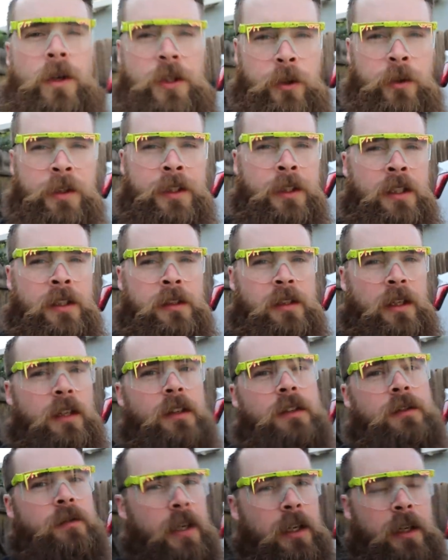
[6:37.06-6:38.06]
When doing this,
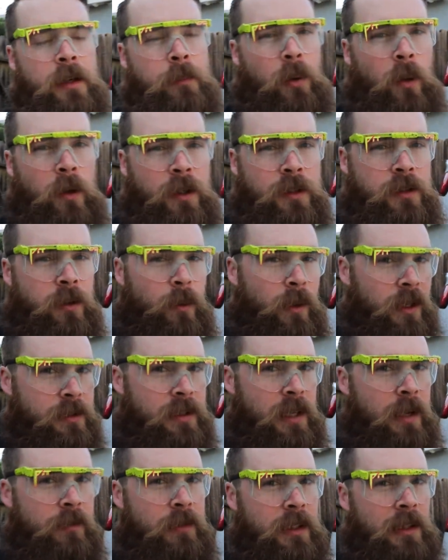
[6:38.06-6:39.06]
it is very important to wear
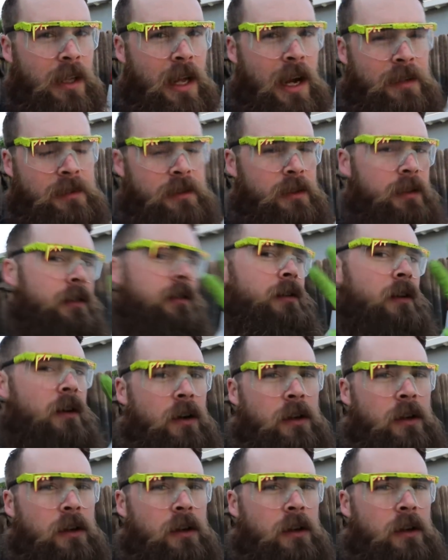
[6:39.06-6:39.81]
safety glasses.